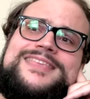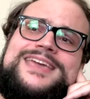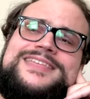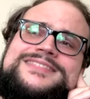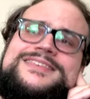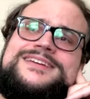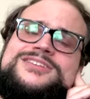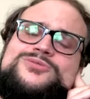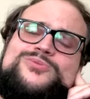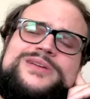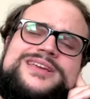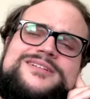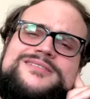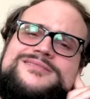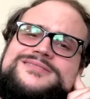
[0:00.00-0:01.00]
And that's
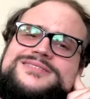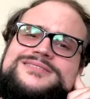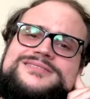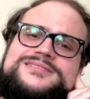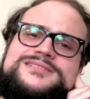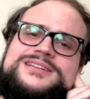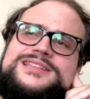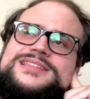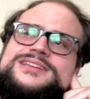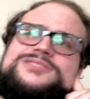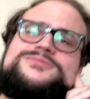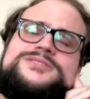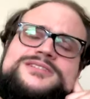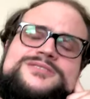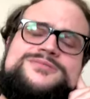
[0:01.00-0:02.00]
weird. Like, that's
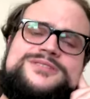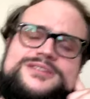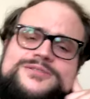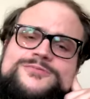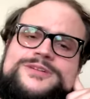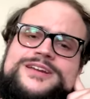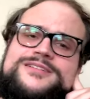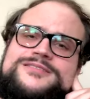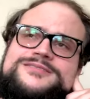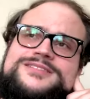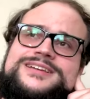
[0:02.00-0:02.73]
really, really weird.